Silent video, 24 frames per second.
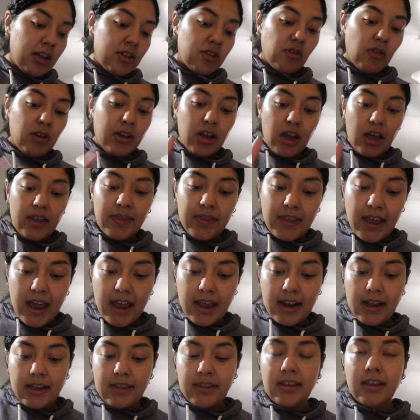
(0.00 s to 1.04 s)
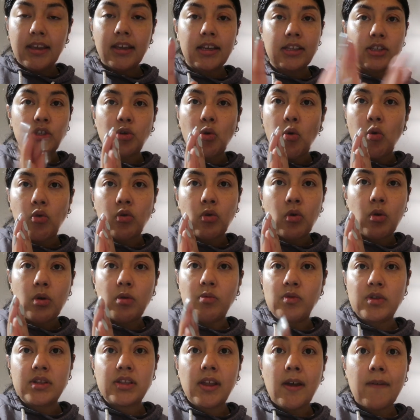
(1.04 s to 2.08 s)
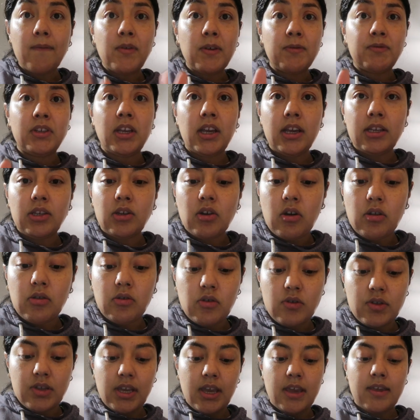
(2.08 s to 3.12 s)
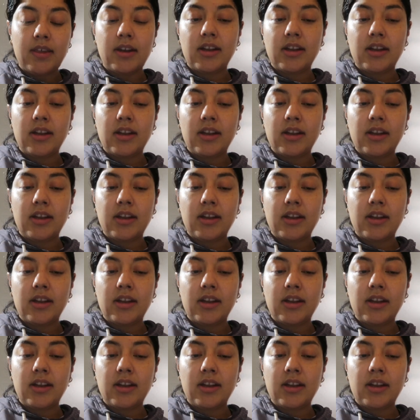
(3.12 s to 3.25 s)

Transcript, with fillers: so i got that i think in total it was 58 dollars